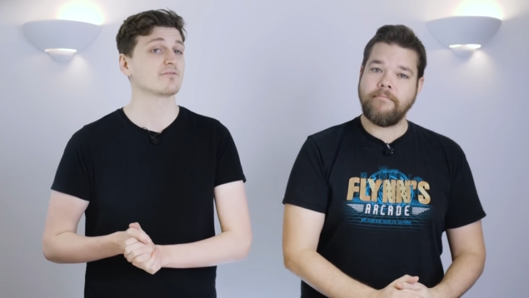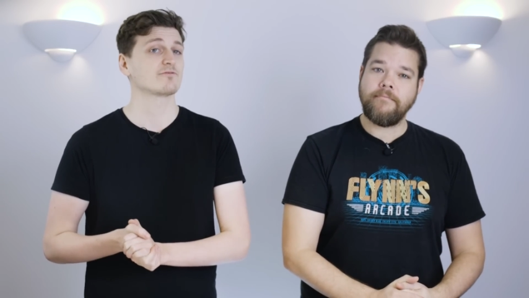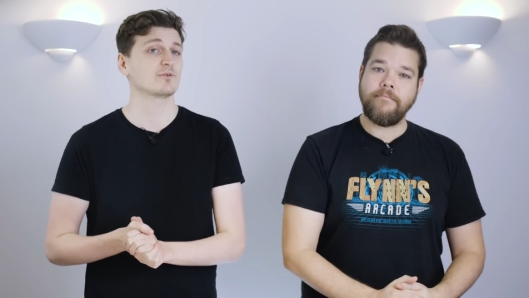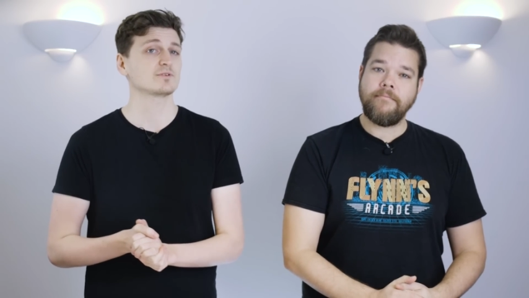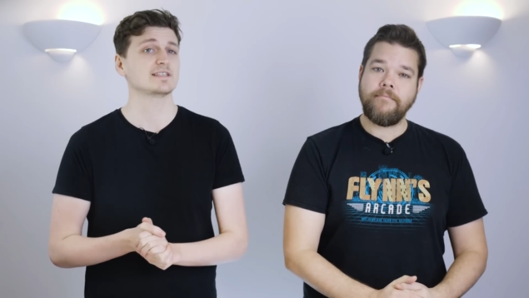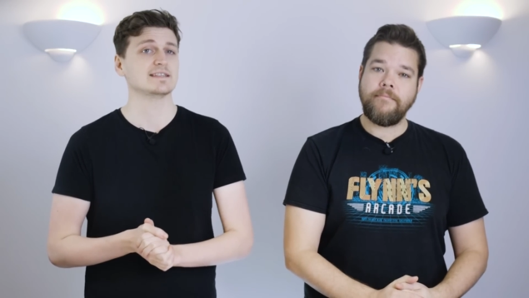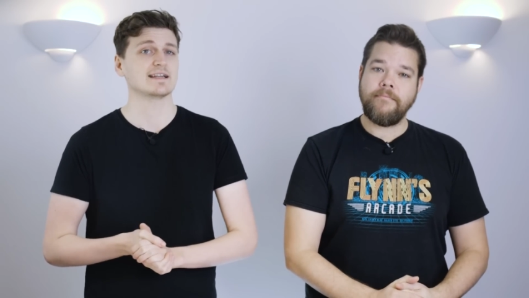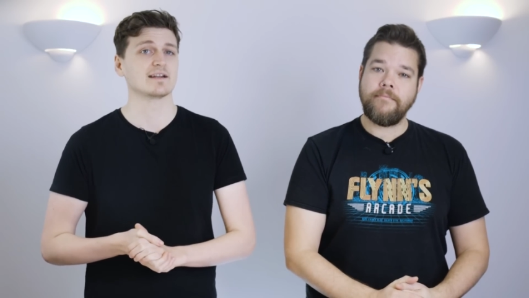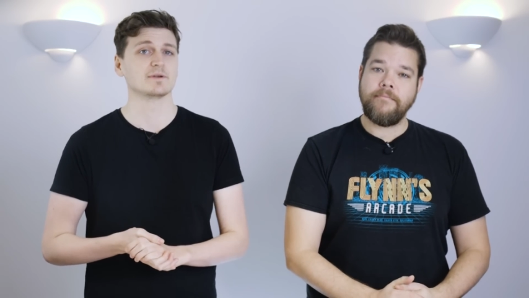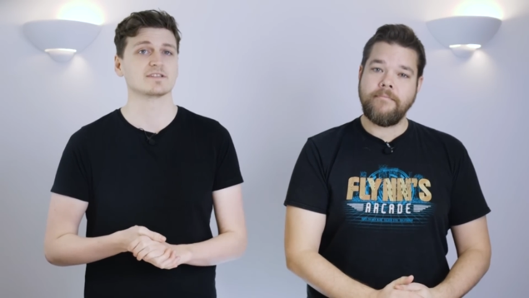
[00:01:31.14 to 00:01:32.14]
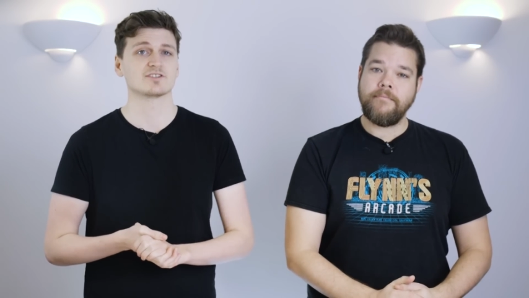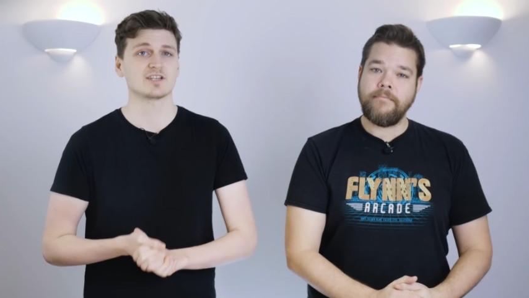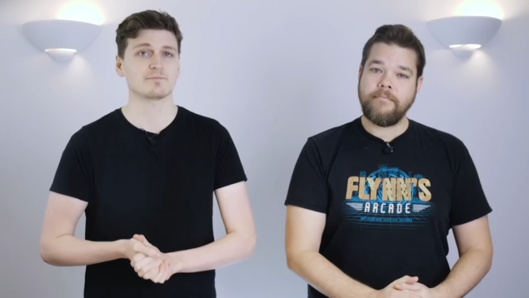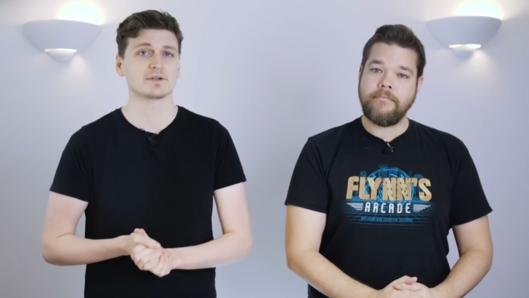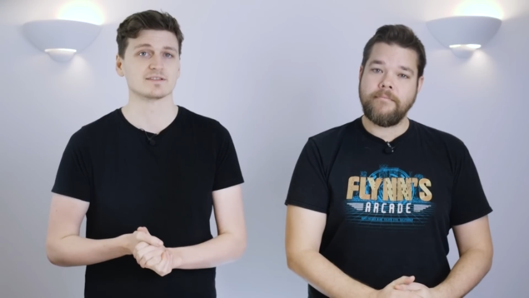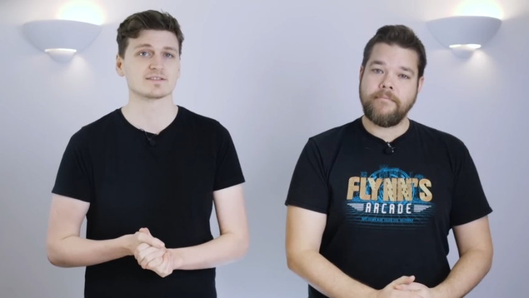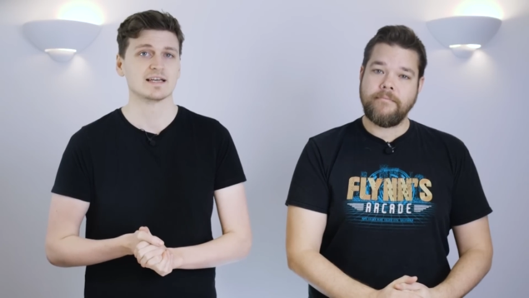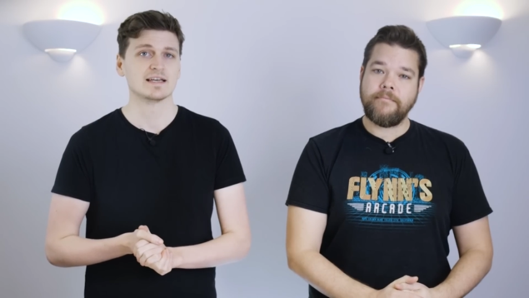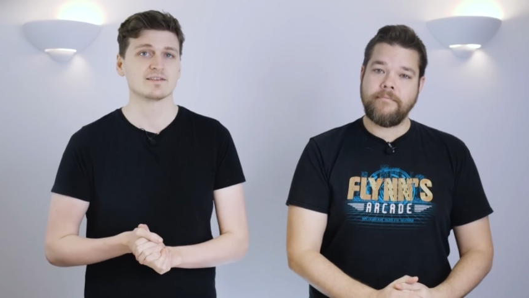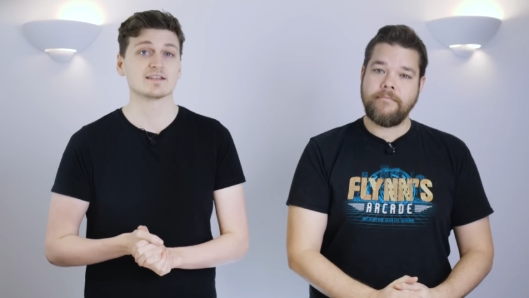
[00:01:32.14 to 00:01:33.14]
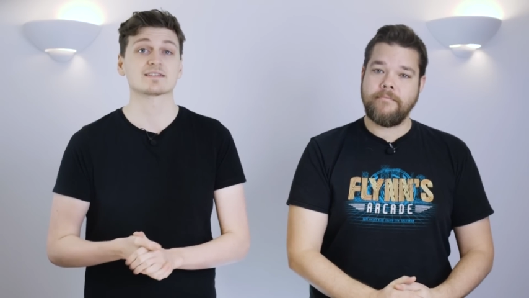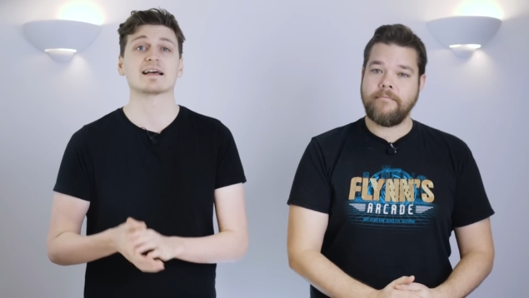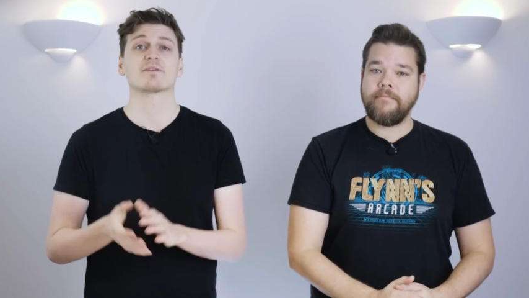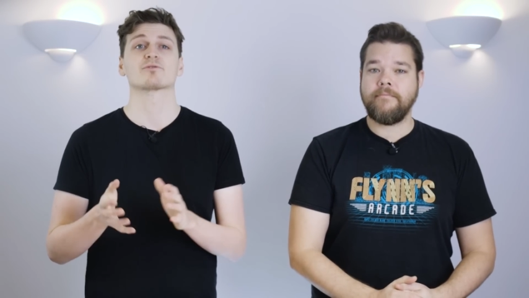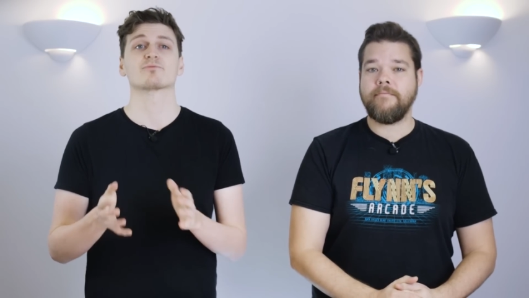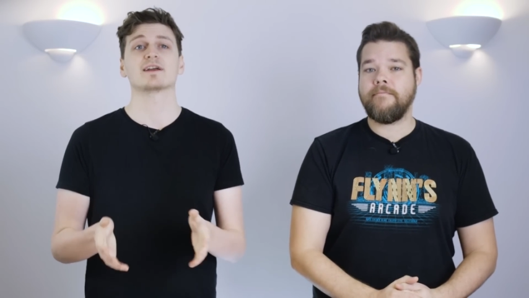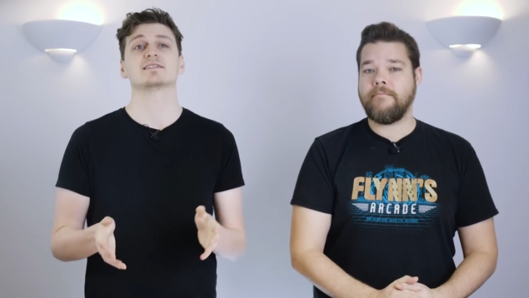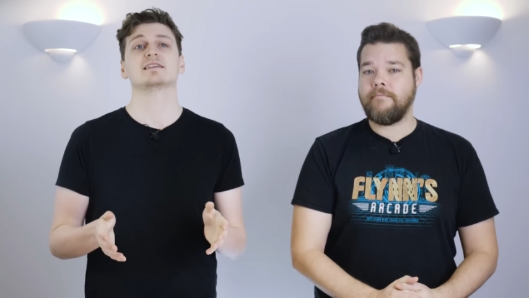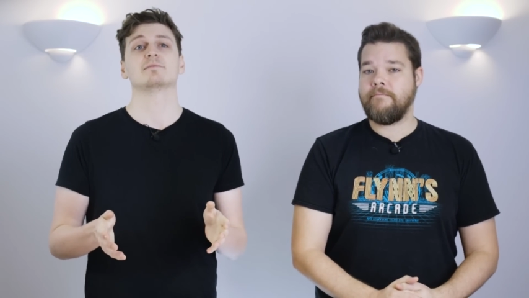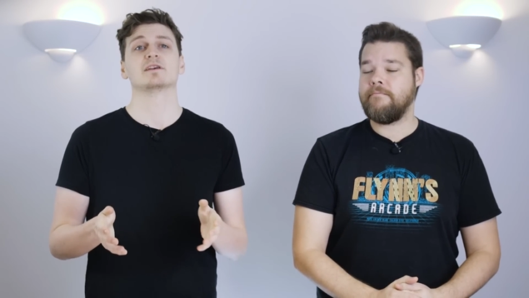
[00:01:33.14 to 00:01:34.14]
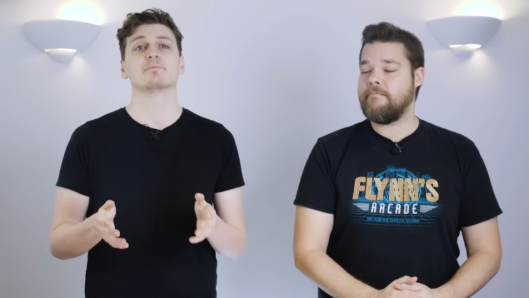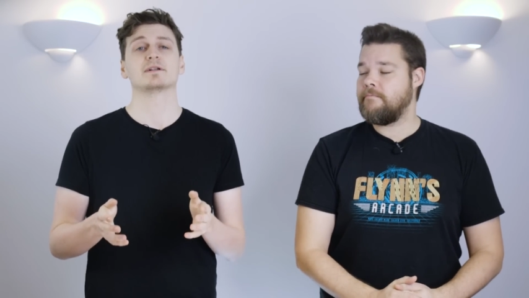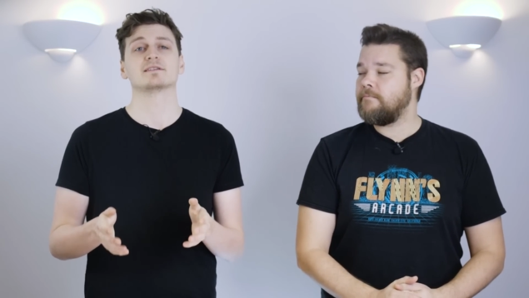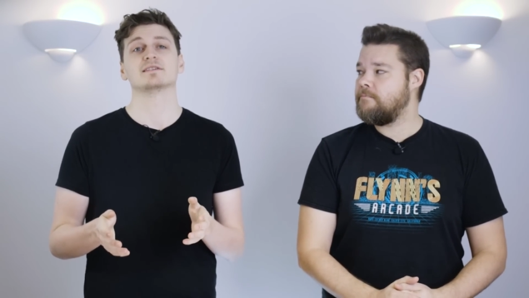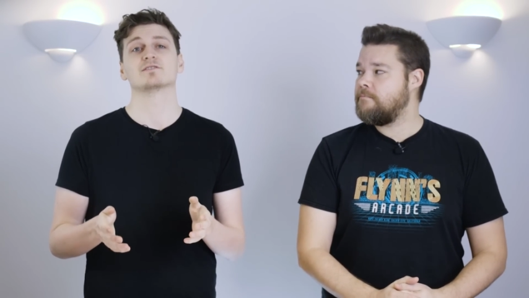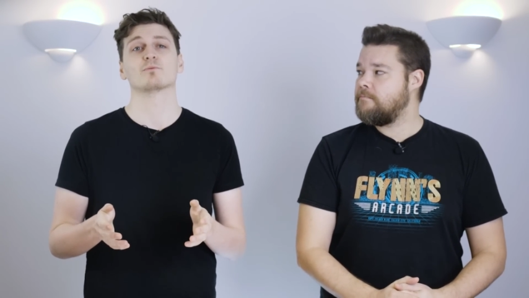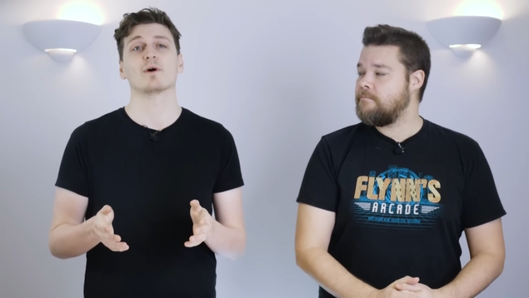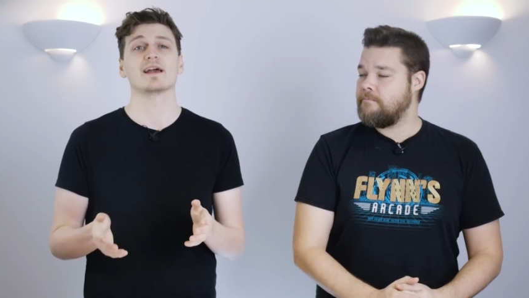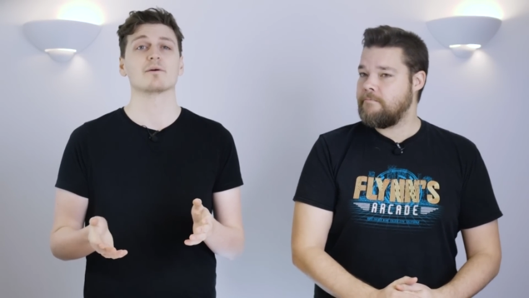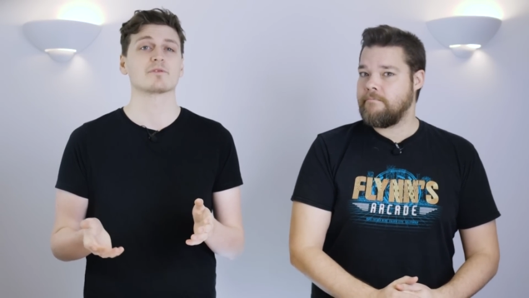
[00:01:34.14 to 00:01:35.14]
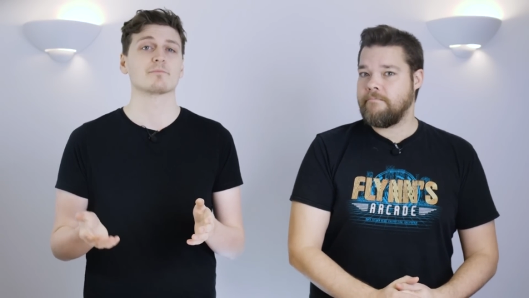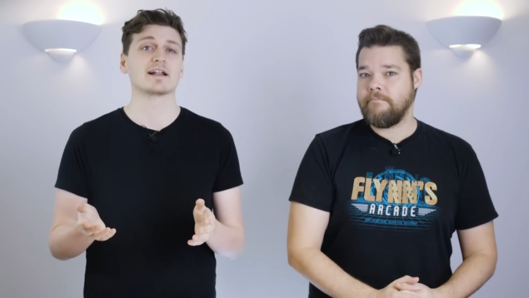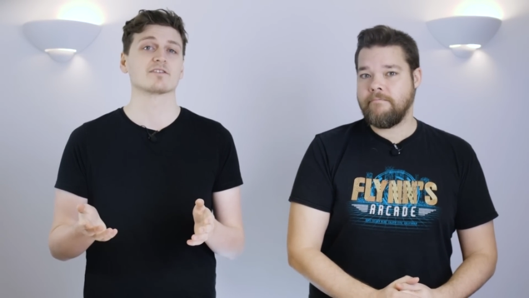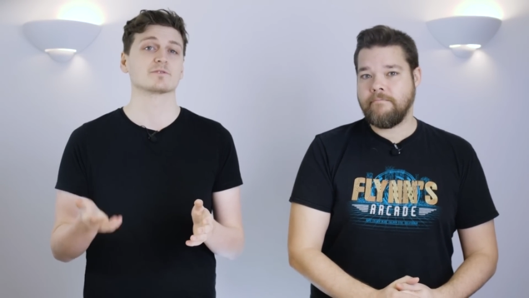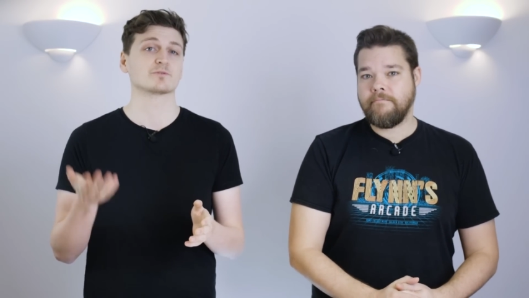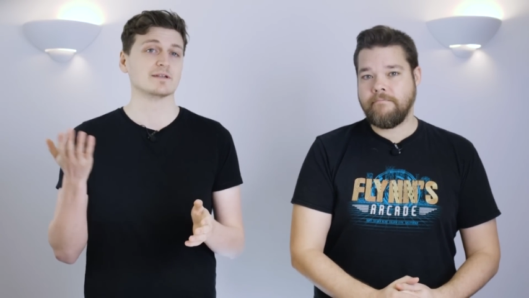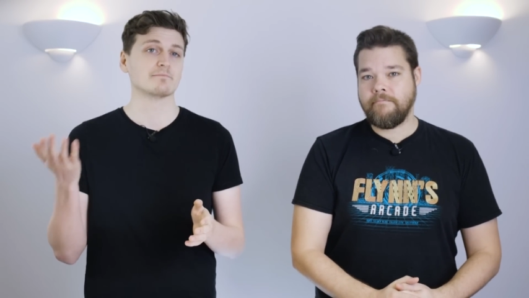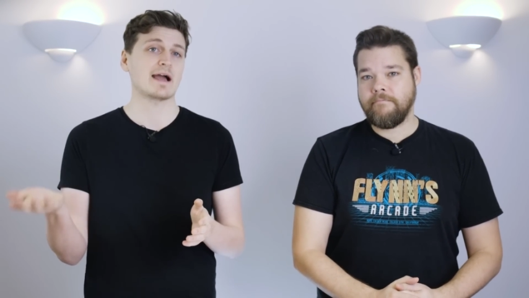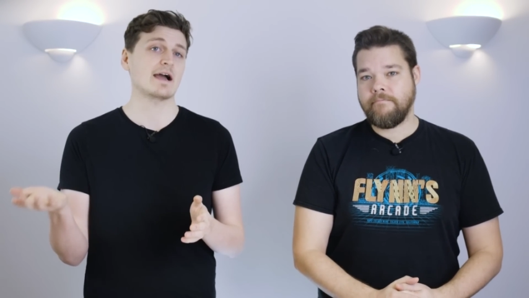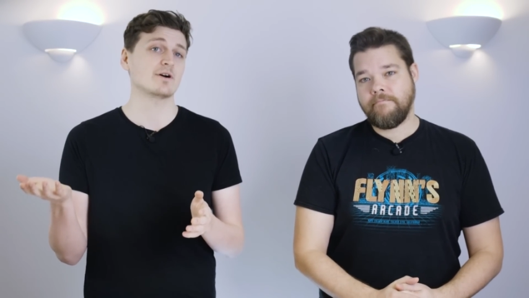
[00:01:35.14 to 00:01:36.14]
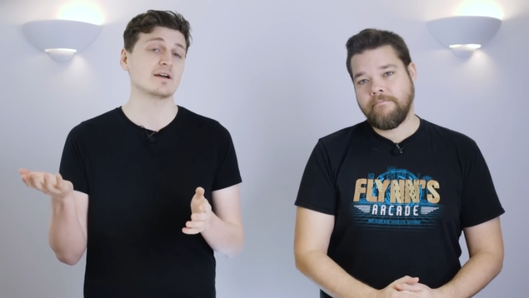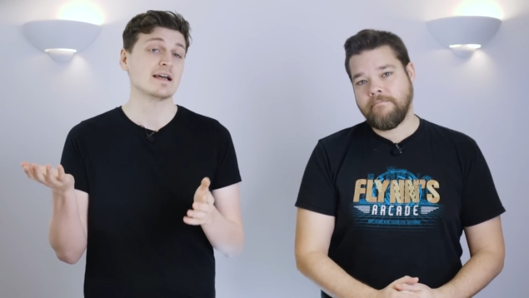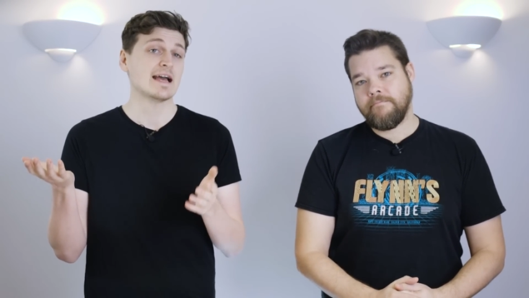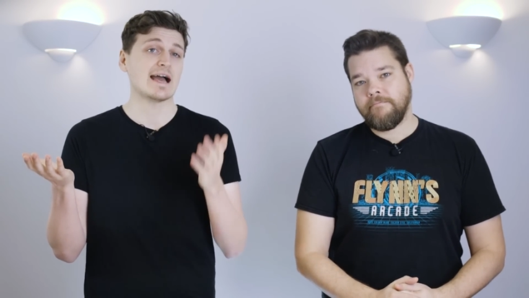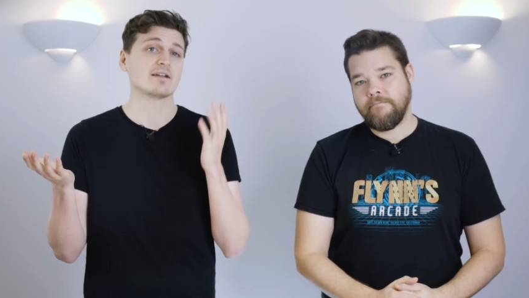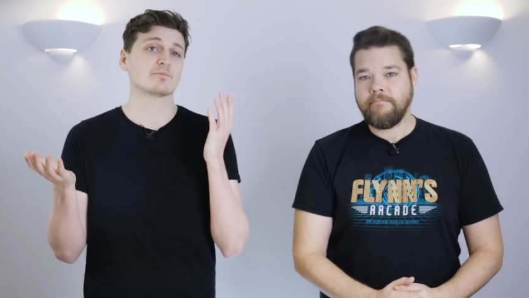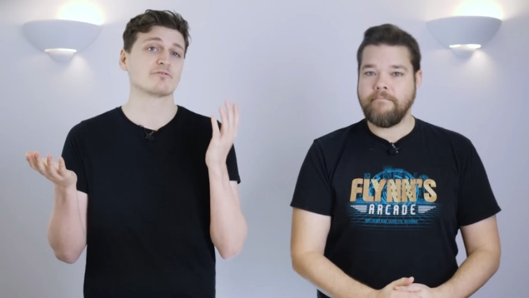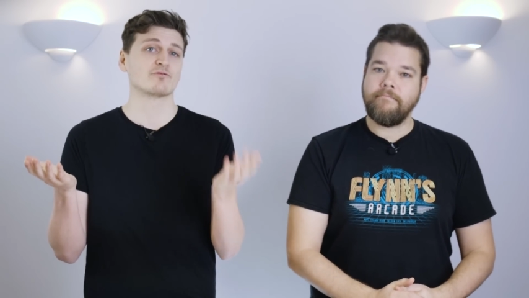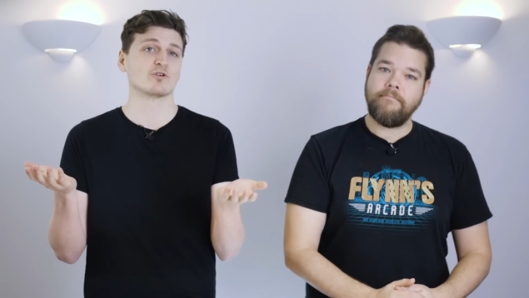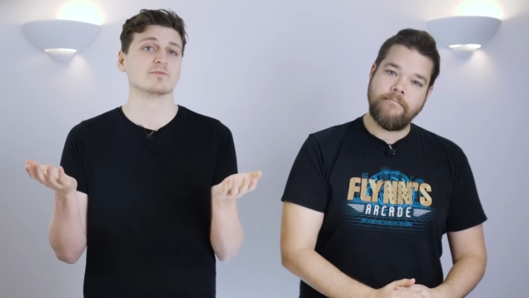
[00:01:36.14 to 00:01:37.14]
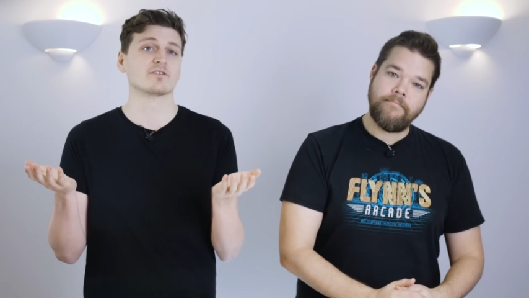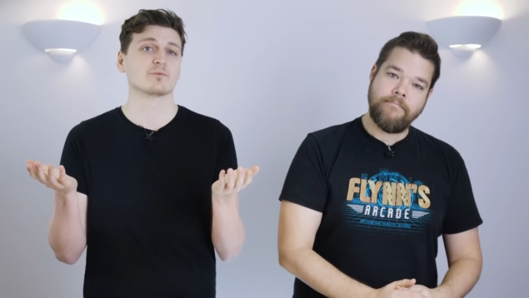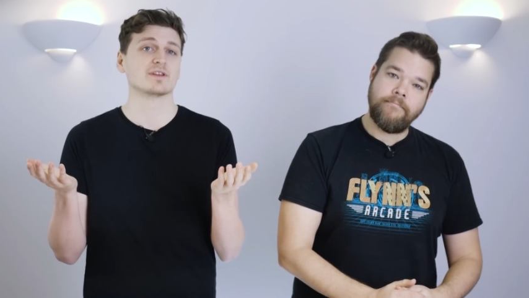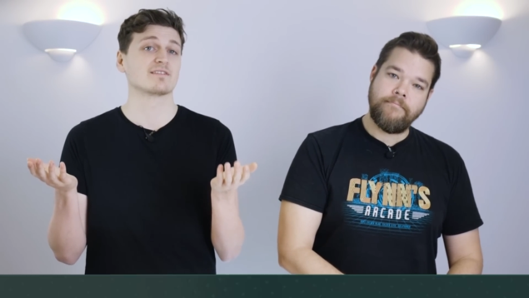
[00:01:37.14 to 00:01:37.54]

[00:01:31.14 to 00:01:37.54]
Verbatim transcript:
Speaker 1: and 14nm chiplets. This allows the red team the ability to weigh up the balance between power and performance with